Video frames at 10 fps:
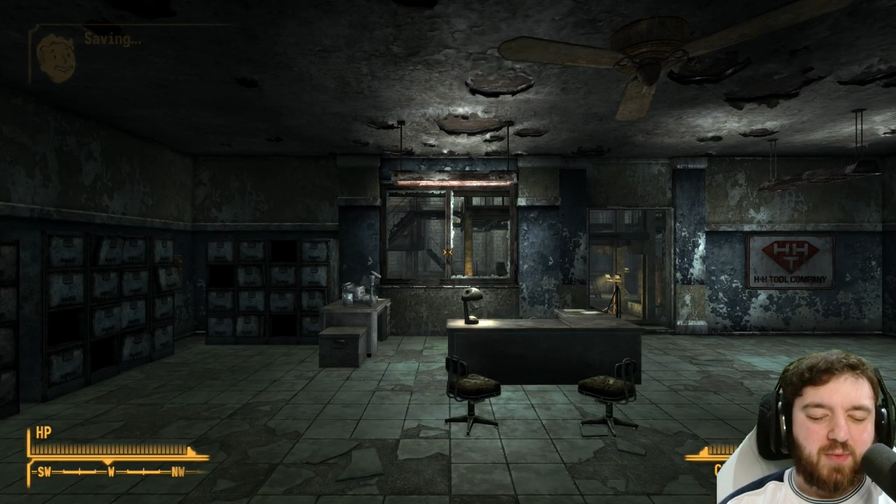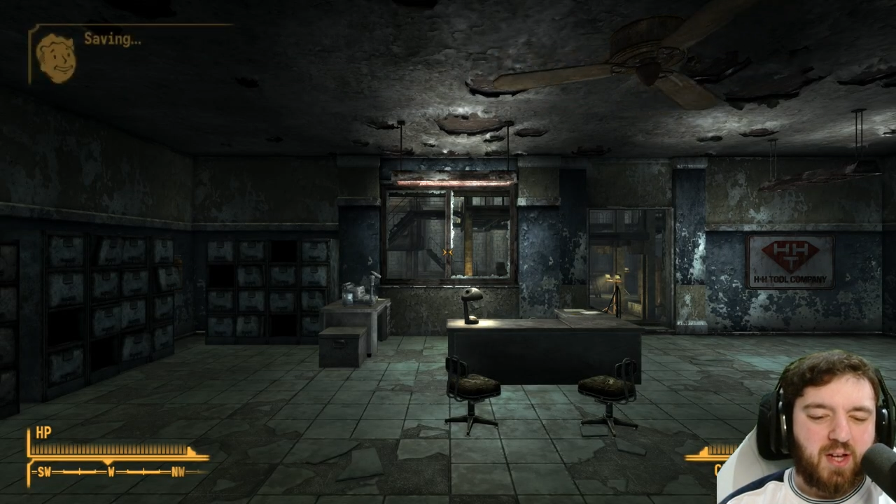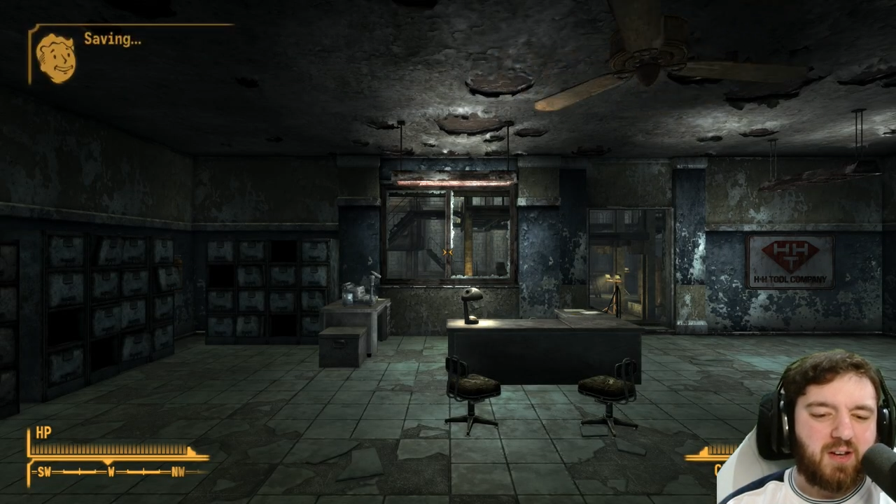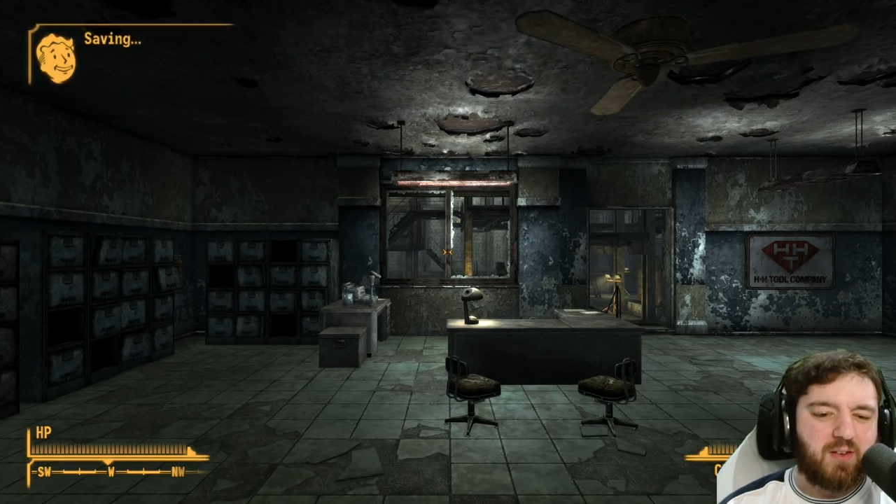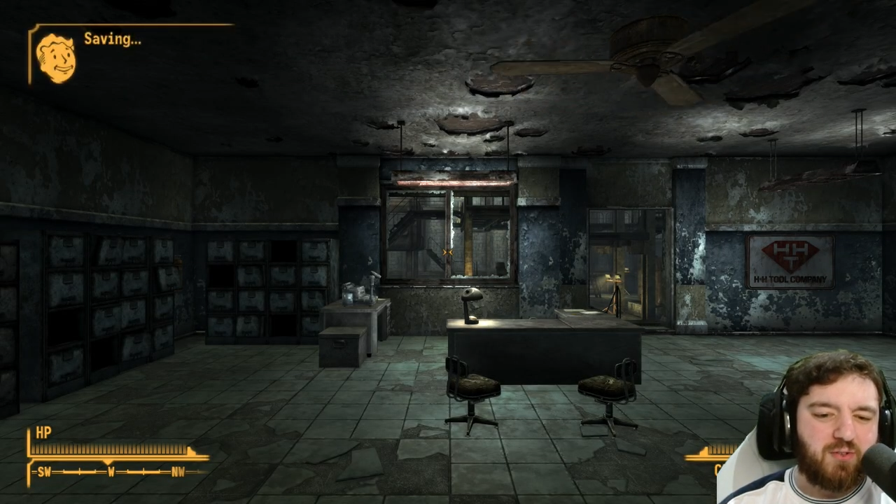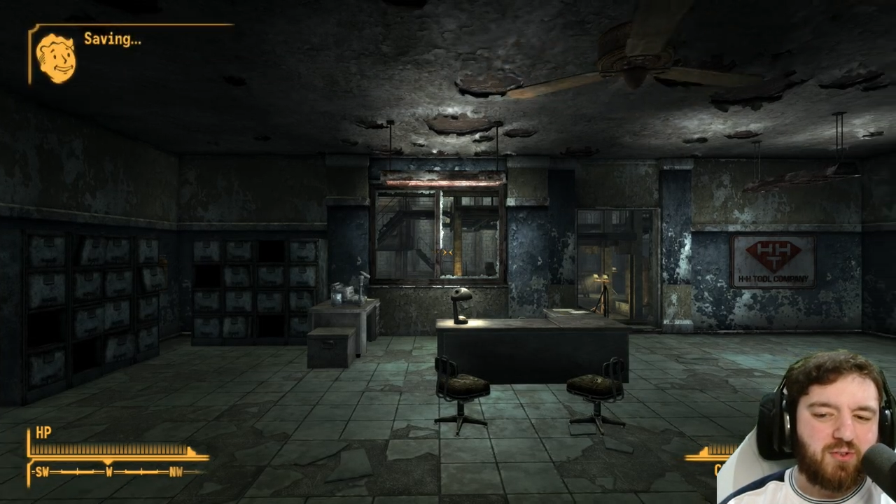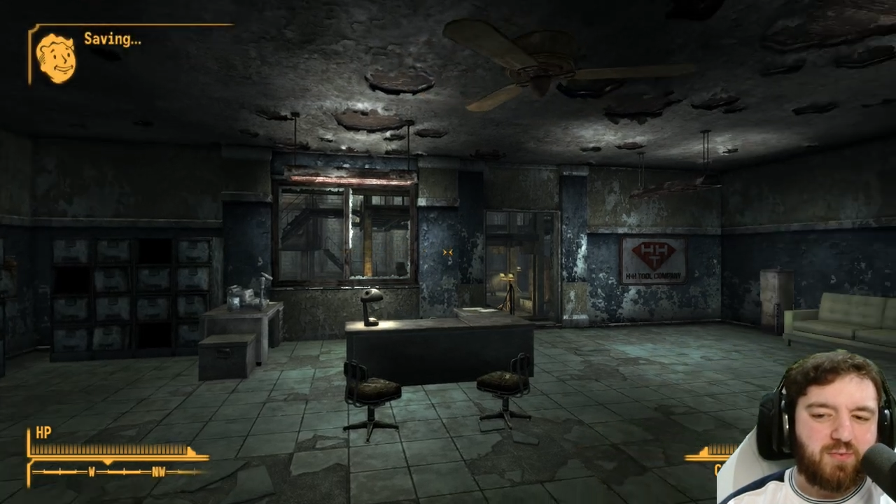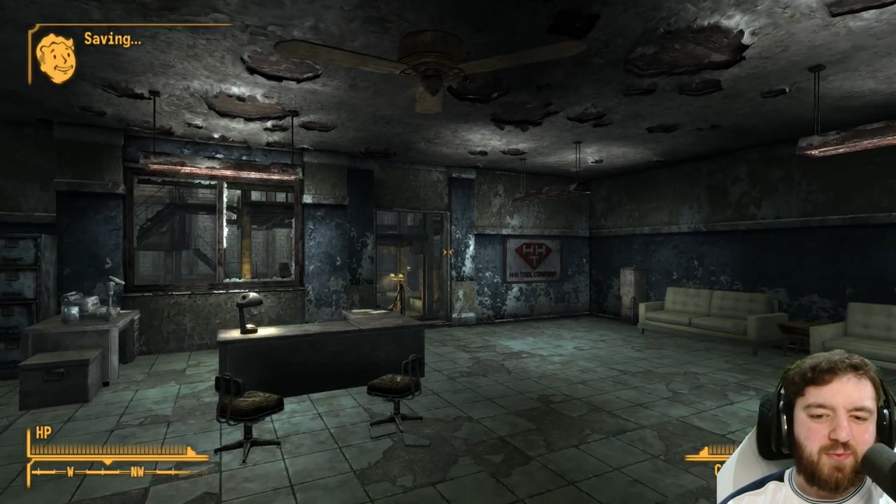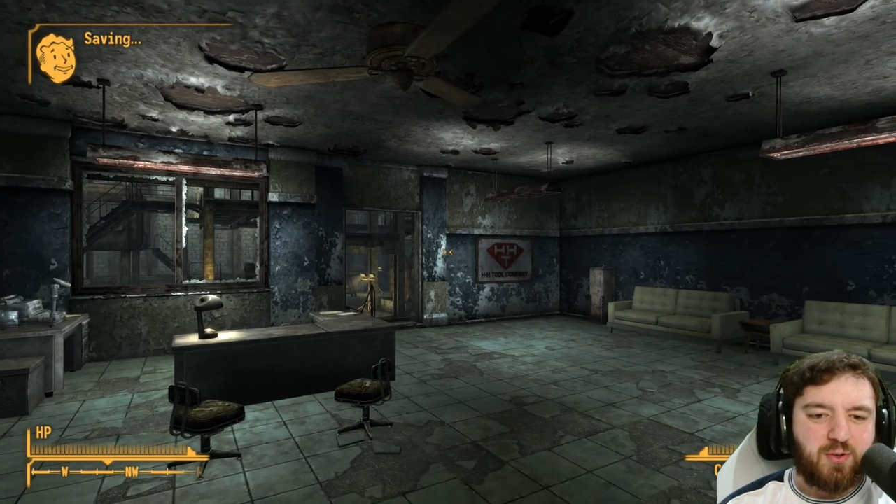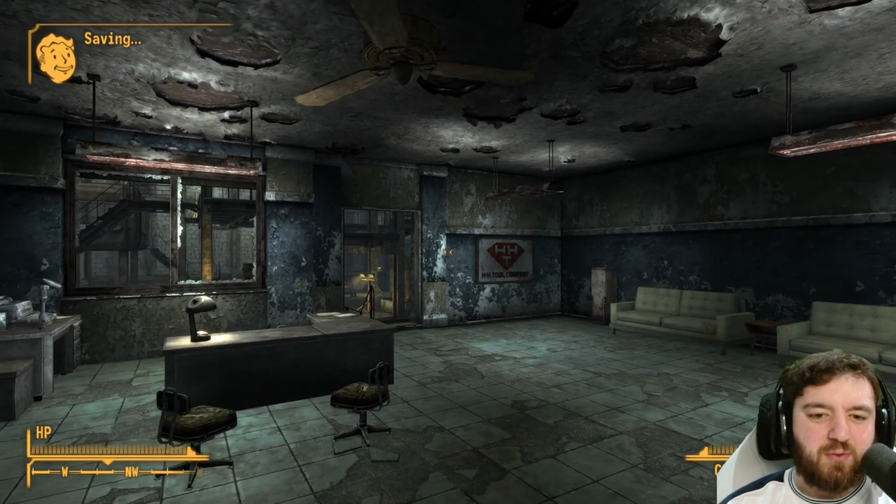and there's a
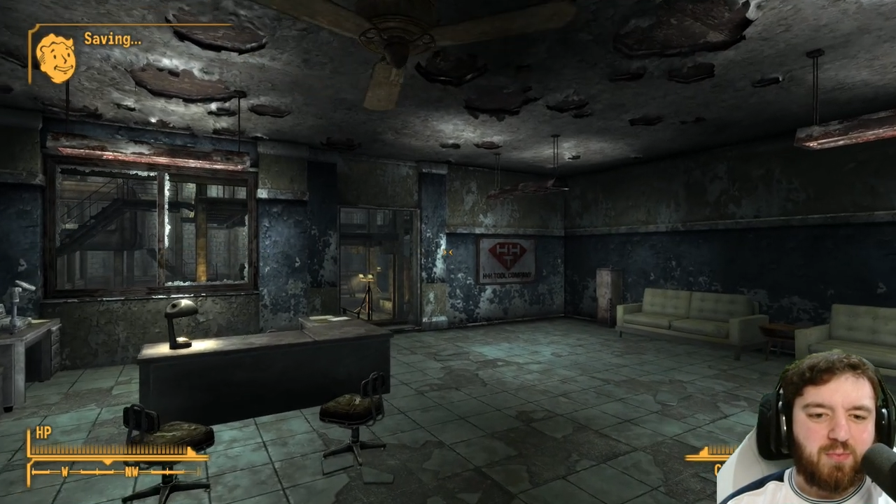few